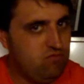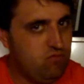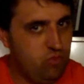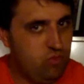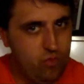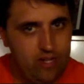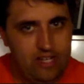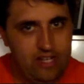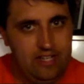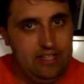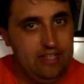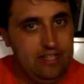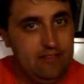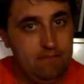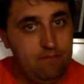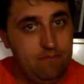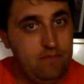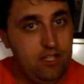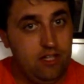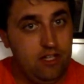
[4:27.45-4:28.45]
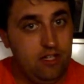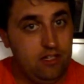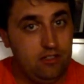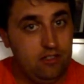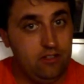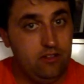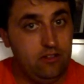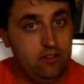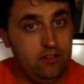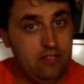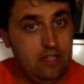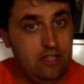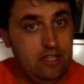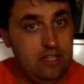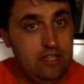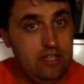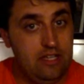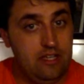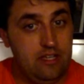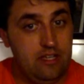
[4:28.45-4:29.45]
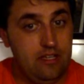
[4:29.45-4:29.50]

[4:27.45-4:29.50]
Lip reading: really hot-looking